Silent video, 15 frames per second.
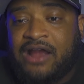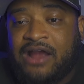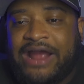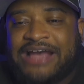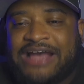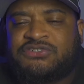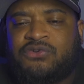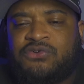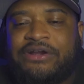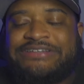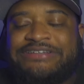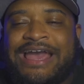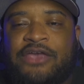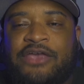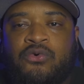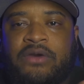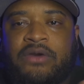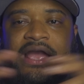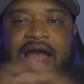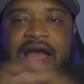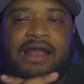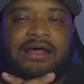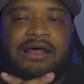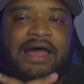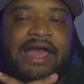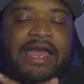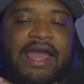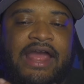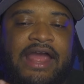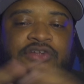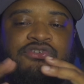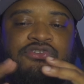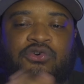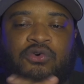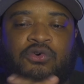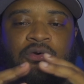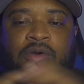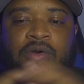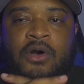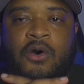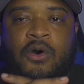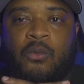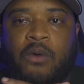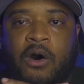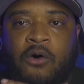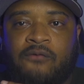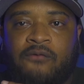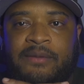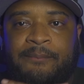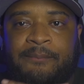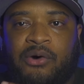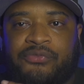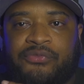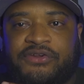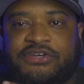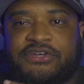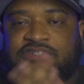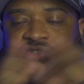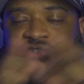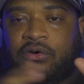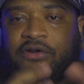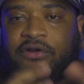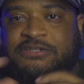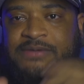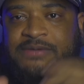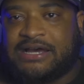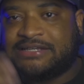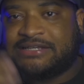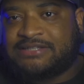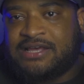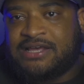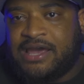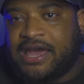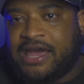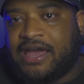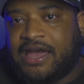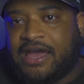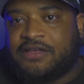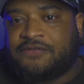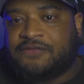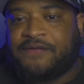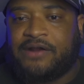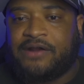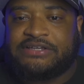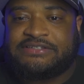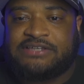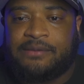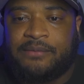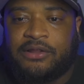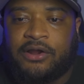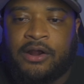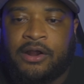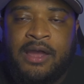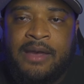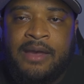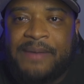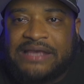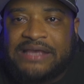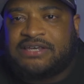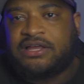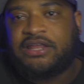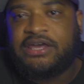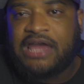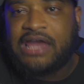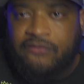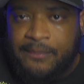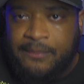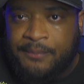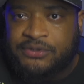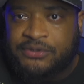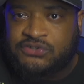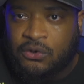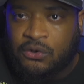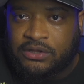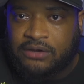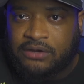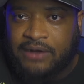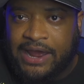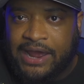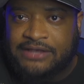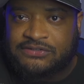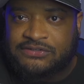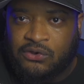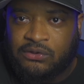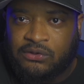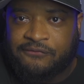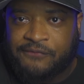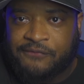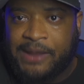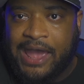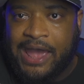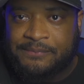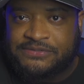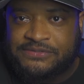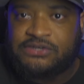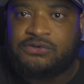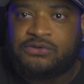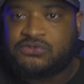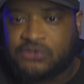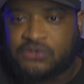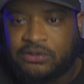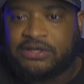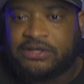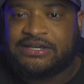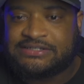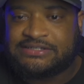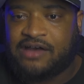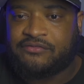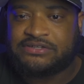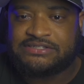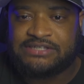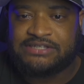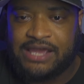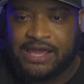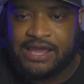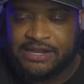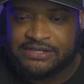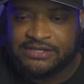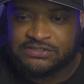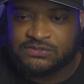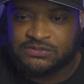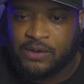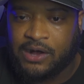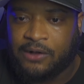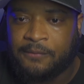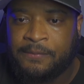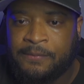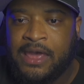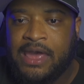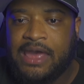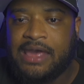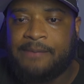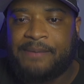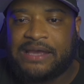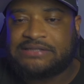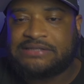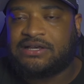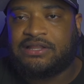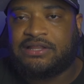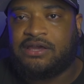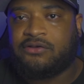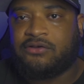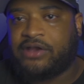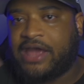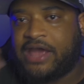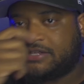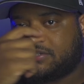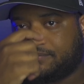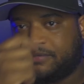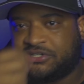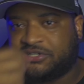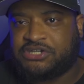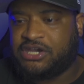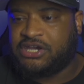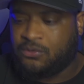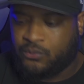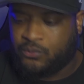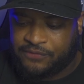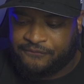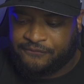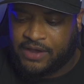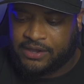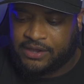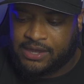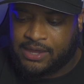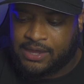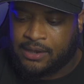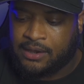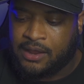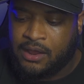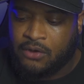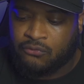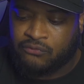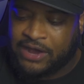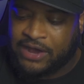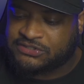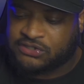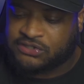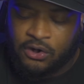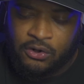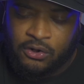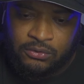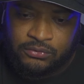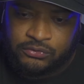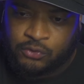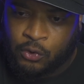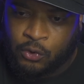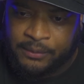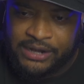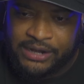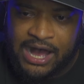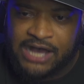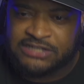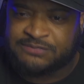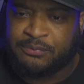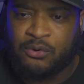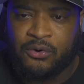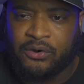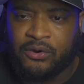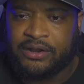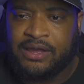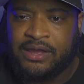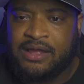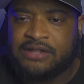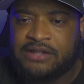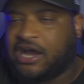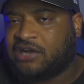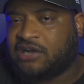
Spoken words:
ass stories. And you can kind of like interwoven both of these stories because it is very similar. Basically, y'all remember Zola, right? Zola from the MCU. Zola is obviously in this as well. He basically creates a machine with fucking Red Skull, Norman Osborn. Doctor